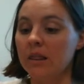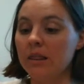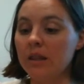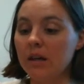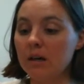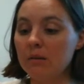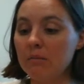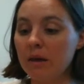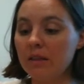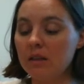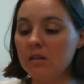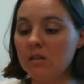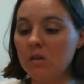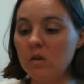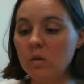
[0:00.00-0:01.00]
The
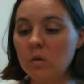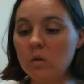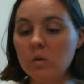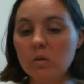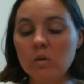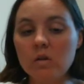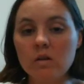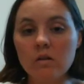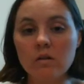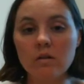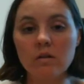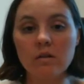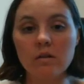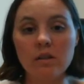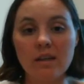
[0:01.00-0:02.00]
methods used
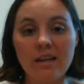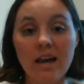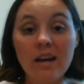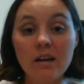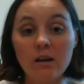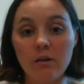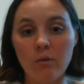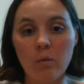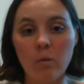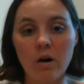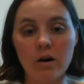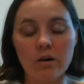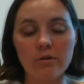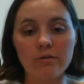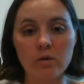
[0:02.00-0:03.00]
to get enough
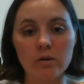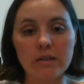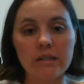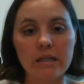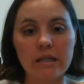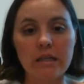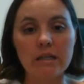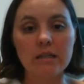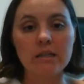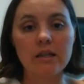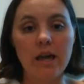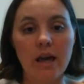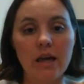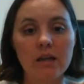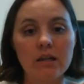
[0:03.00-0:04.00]
water for cities
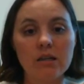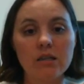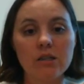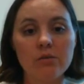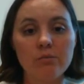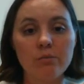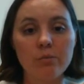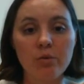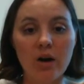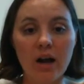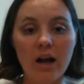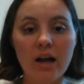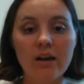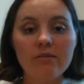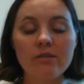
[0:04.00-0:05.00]
can
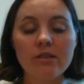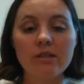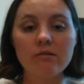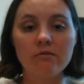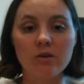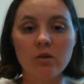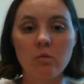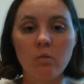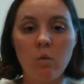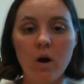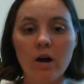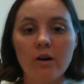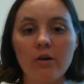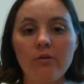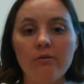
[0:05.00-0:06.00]
deprive and divert water